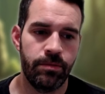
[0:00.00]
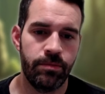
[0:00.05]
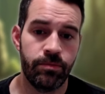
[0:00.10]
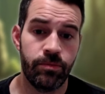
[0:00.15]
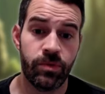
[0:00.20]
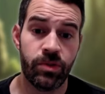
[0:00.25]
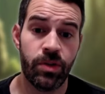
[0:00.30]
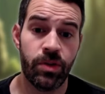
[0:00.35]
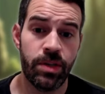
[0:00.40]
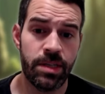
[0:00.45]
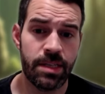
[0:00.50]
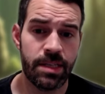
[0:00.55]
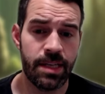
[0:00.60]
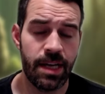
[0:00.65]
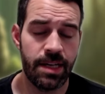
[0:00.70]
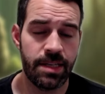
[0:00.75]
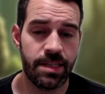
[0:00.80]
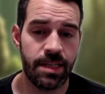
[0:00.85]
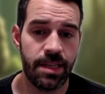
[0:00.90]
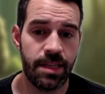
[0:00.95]
So this is
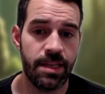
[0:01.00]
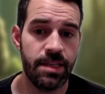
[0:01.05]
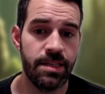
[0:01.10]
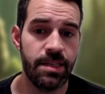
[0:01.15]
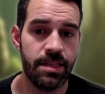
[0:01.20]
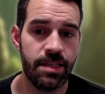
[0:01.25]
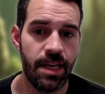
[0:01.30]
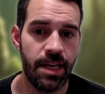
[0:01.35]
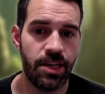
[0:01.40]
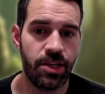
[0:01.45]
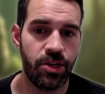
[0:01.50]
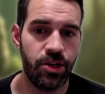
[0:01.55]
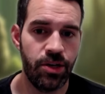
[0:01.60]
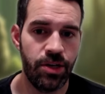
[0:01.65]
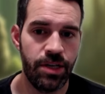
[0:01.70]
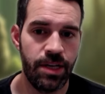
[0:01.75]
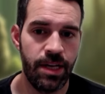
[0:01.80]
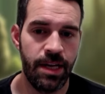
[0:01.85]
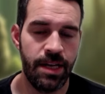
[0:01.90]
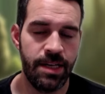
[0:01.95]
nice. This is a
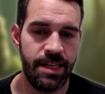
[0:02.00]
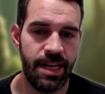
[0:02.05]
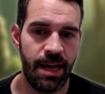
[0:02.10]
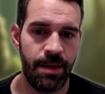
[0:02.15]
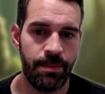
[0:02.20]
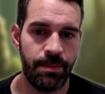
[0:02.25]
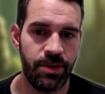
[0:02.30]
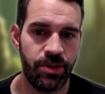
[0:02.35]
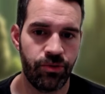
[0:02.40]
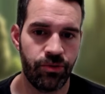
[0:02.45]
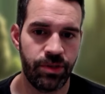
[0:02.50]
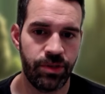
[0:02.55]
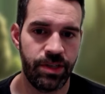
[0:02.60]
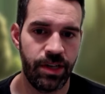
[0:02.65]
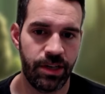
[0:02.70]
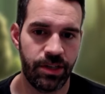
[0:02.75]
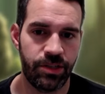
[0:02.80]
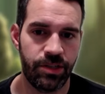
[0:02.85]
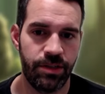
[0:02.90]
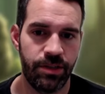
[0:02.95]
good damage
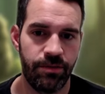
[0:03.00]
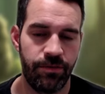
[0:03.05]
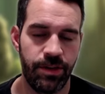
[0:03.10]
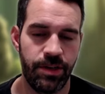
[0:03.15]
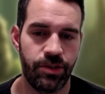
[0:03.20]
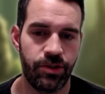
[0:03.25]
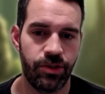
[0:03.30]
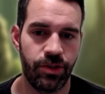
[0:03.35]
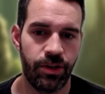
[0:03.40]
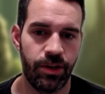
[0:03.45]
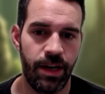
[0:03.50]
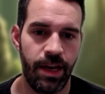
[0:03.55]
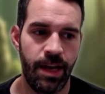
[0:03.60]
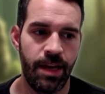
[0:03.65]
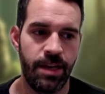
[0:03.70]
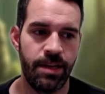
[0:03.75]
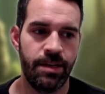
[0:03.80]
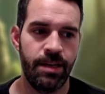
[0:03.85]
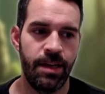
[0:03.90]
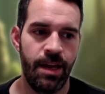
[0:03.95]
reduction feature.
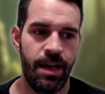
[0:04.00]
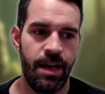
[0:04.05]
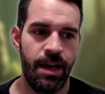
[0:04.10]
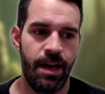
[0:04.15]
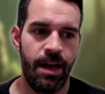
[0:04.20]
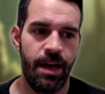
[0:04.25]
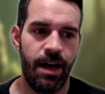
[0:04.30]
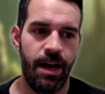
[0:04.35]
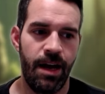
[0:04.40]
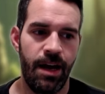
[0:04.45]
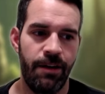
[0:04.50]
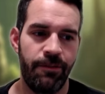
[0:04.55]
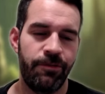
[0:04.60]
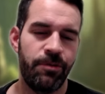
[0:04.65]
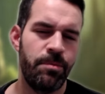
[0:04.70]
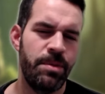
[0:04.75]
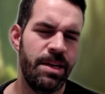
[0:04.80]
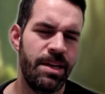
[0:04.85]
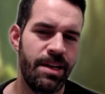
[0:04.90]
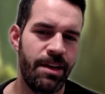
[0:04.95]
And for
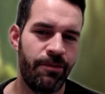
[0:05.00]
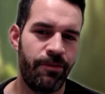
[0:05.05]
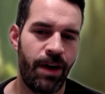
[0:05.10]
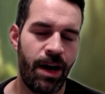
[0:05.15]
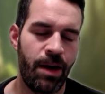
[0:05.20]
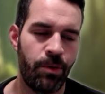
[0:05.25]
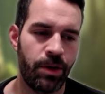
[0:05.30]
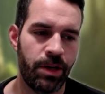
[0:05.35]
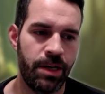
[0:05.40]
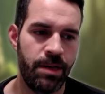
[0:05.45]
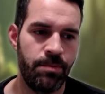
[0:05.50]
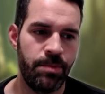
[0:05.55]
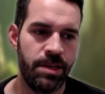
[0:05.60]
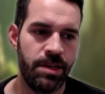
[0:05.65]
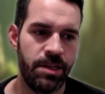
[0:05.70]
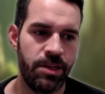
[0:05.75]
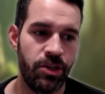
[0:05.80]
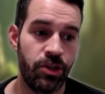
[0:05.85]
me, if I were going to be